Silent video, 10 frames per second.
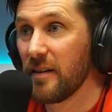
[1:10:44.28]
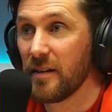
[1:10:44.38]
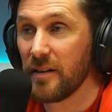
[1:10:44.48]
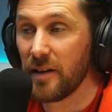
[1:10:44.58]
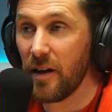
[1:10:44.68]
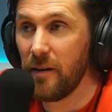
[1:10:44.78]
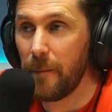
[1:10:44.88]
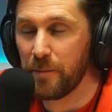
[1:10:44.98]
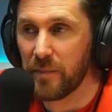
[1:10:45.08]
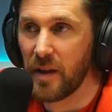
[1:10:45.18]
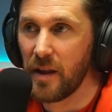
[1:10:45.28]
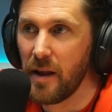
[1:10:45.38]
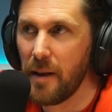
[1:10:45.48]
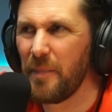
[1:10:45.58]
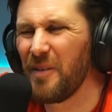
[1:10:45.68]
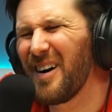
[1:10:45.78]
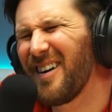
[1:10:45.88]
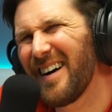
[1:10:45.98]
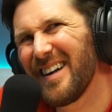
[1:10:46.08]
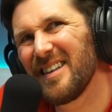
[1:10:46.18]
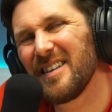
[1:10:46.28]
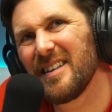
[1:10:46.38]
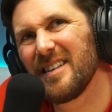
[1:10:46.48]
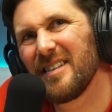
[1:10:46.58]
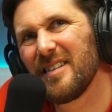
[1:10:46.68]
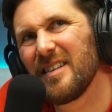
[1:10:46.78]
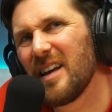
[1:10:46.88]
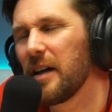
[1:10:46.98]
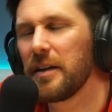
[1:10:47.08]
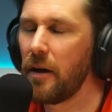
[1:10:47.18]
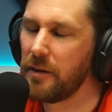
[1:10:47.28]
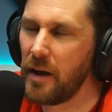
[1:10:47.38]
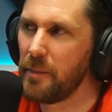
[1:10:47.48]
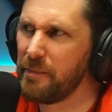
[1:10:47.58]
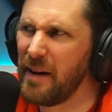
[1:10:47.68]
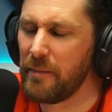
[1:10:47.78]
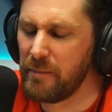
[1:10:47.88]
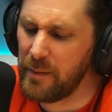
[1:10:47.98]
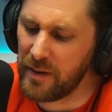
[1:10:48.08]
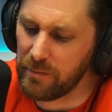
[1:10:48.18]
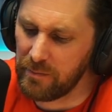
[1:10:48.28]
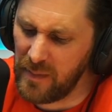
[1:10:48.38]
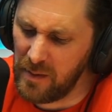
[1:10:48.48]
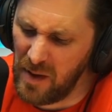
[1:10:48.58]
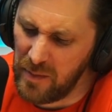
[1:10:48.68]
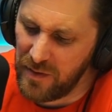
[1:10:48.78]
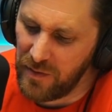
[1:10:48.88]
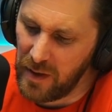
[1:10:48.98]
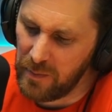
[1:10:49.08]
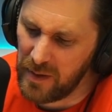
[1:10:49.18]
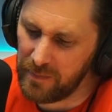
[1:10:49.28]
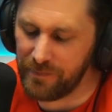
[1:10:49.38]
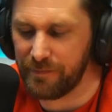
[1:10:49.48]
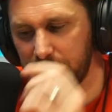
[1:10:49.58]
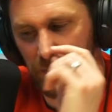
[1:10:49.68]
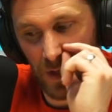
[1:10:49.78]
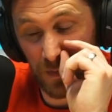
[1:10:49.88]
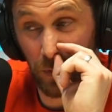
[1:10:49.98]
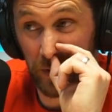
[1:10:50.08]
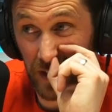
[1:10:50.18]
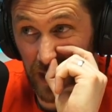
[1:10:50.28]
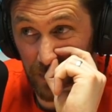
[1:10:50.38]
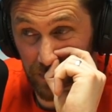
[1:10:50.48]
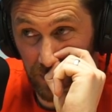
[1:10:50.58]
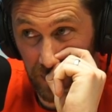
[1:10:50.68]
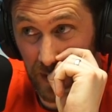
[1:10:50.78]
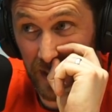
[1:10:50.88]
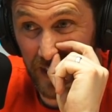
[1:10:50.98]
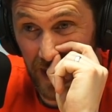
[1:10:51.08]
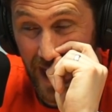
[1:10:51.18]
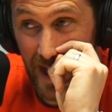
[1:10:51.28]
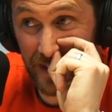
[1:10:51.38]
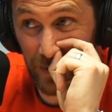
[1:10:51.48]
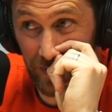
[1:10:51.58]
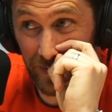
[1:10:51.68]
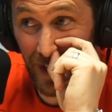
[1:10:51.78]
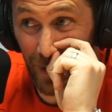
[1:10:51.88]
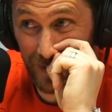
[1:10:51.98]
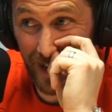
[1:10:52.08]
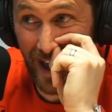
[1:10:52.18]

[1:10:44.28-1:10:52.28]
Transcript: Yeah. You know, you don't get much hate well, there, I, Yeah, no, no, but maybe maybe three. But I'm probably gonna get landed with loads of